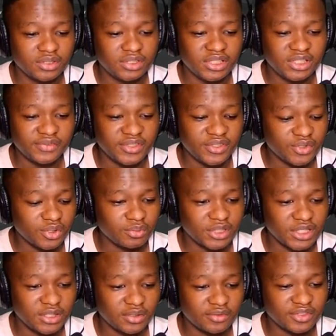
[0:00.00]
give it some
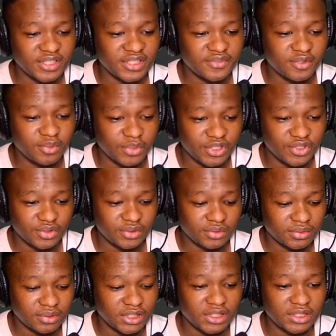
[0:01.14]
kind of transformation,
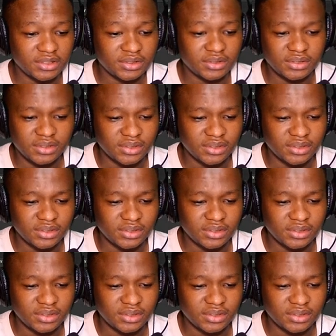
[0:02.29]
and